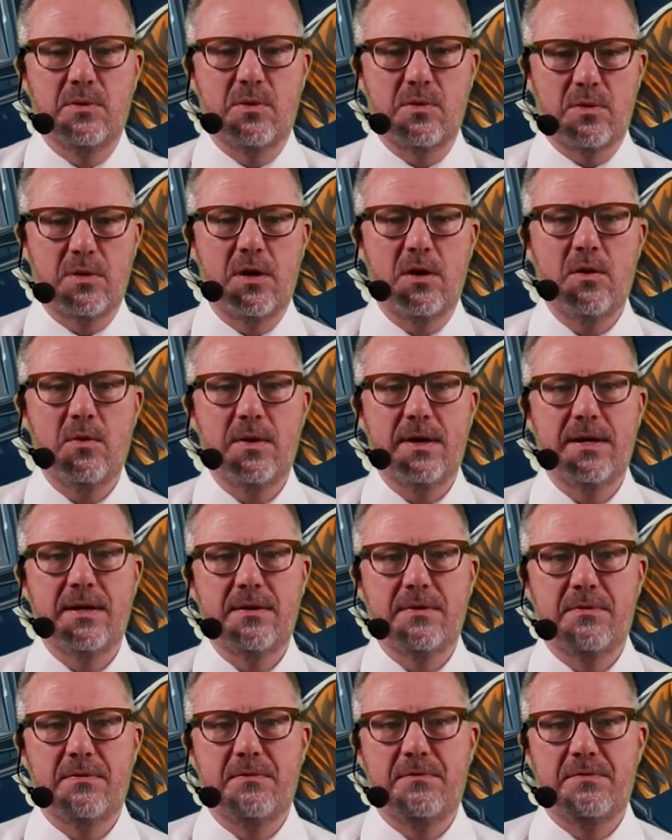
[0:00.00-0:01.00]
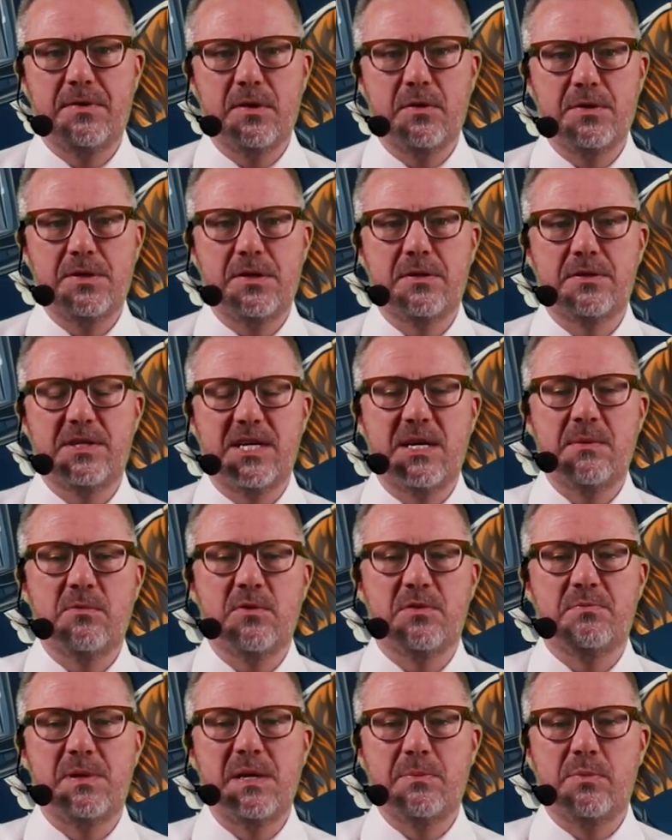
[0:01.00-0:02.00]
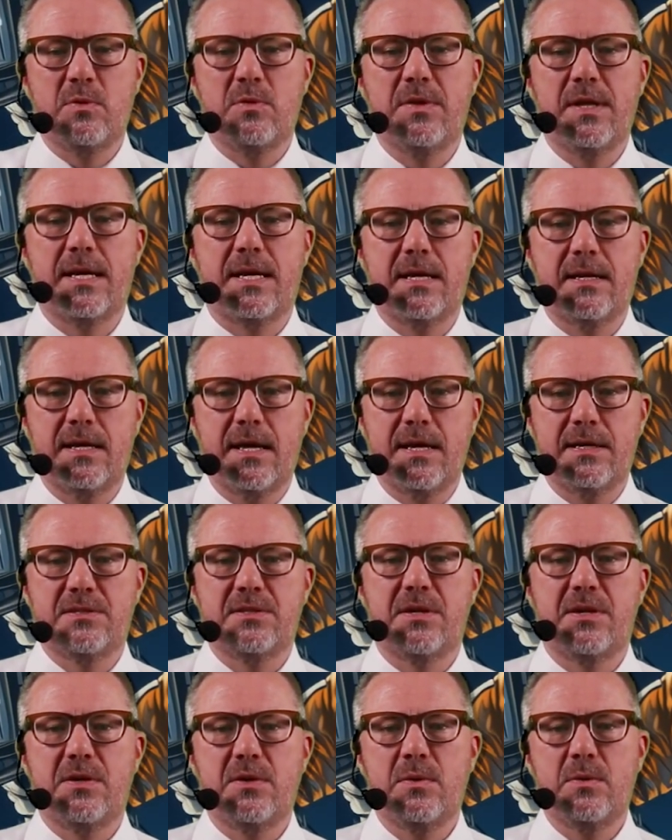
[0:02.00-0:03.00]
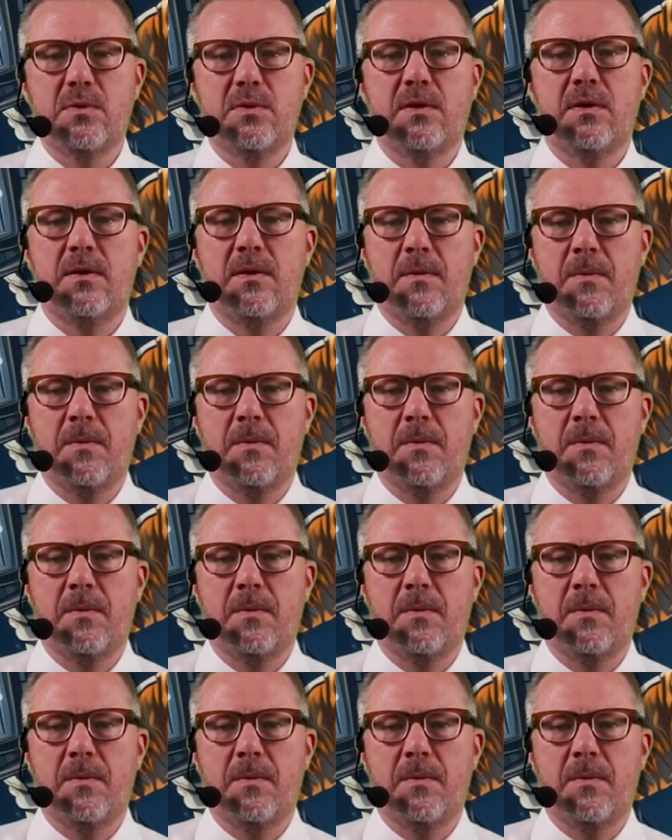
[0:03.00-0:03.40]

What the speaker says: grow and fill your team with people that can execute